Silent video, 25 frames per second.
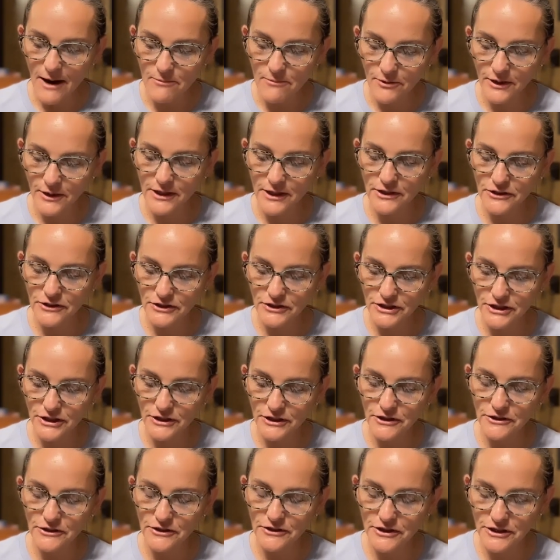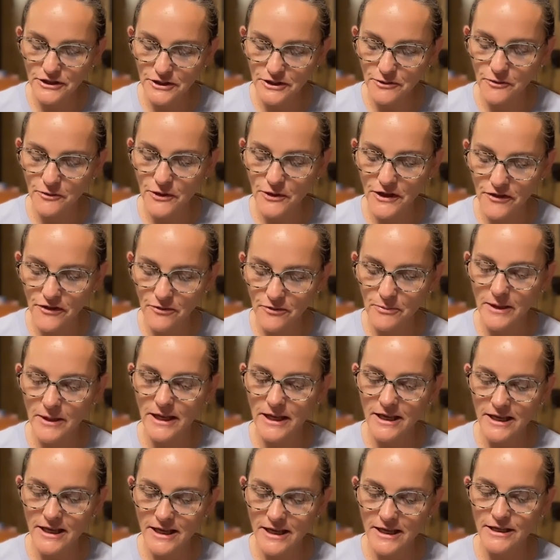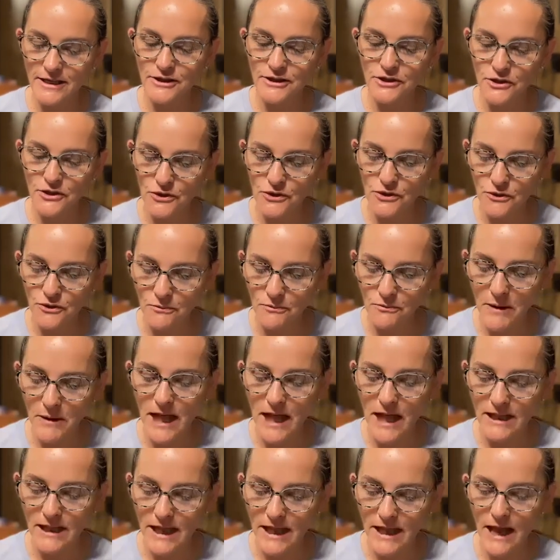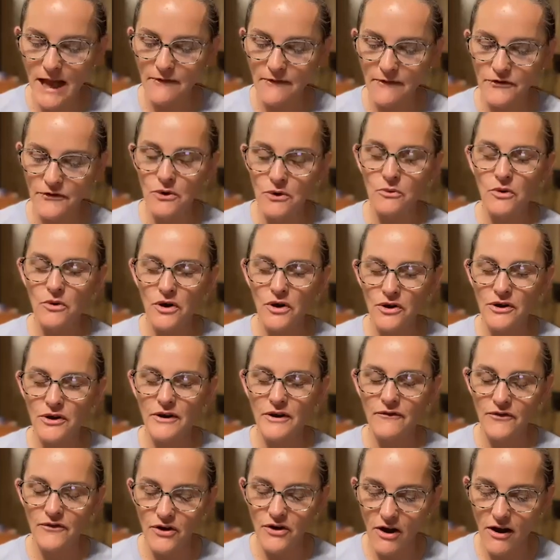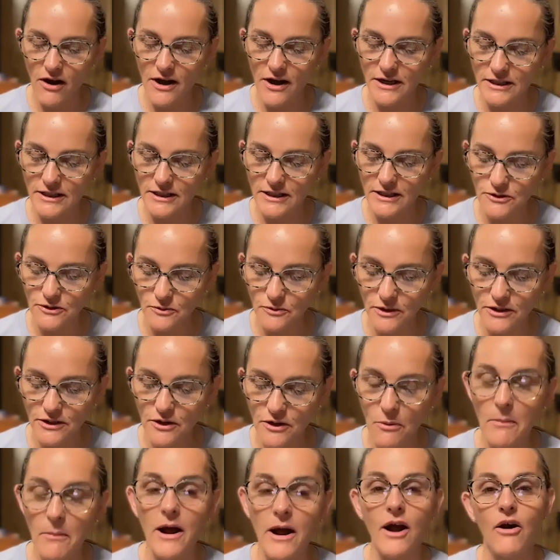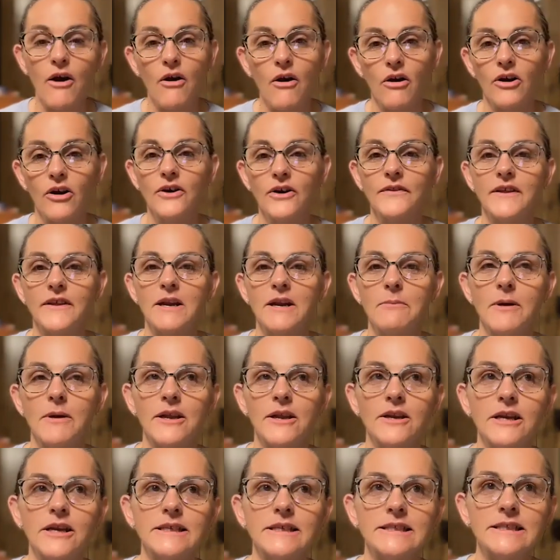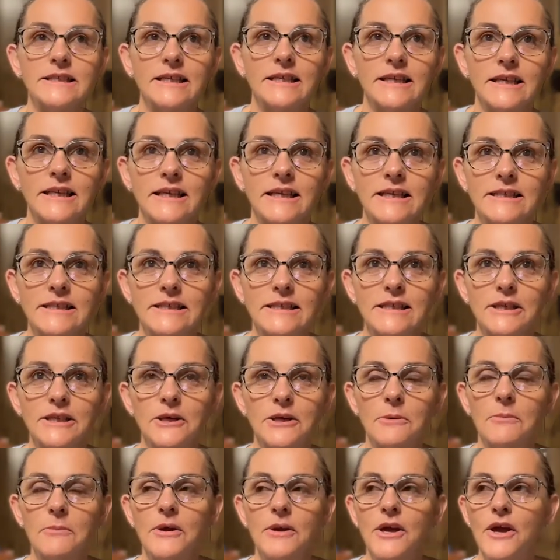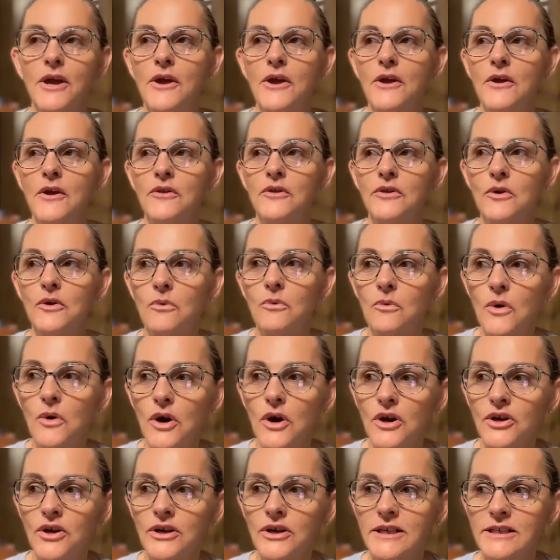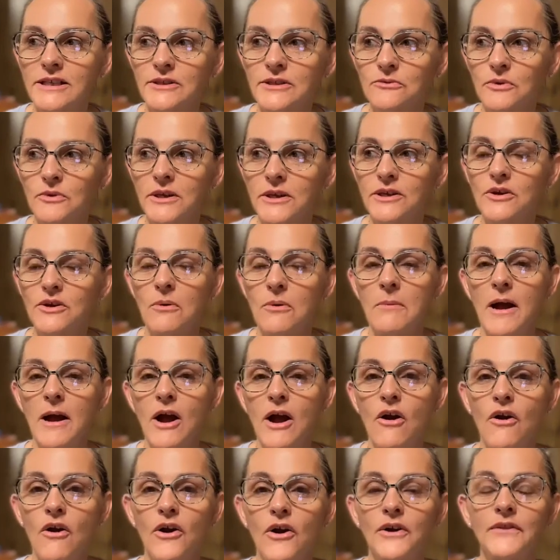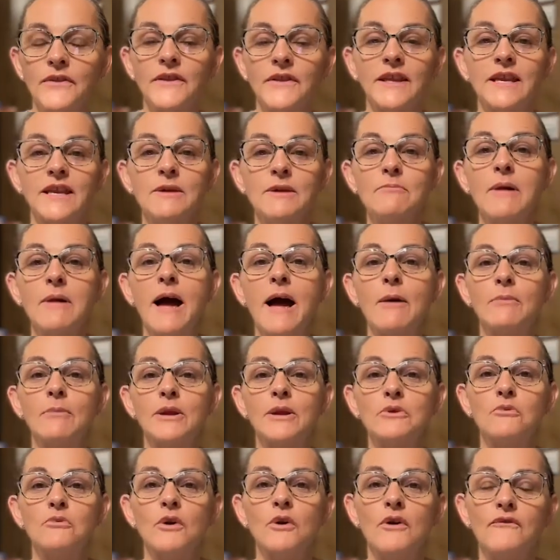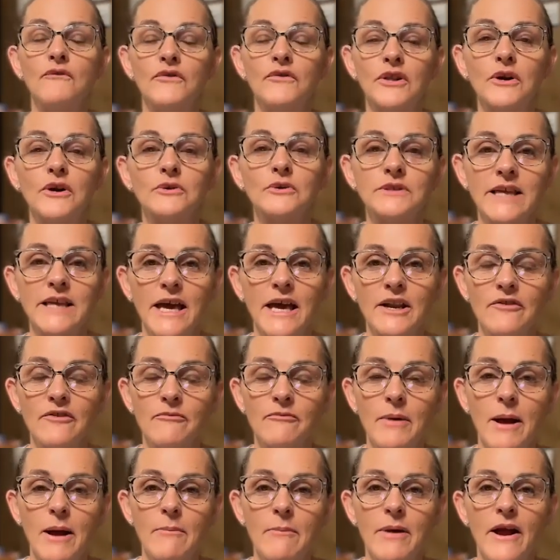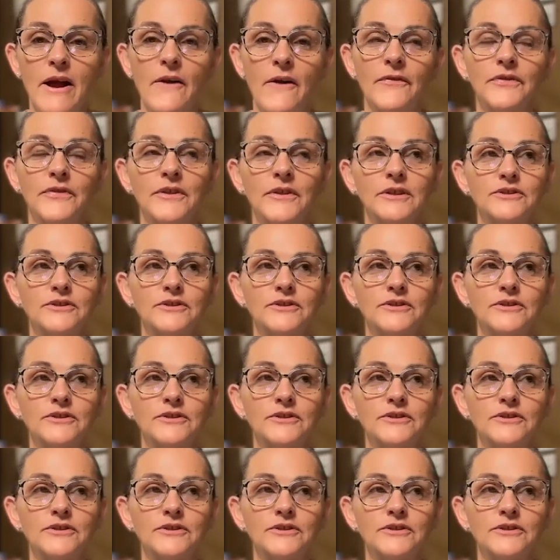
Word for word: I bring your solutions with me into my life. The Word of God is written on my heart that I might not sin against Him. The Word is written on my heart that it might be what flows out of my mouth.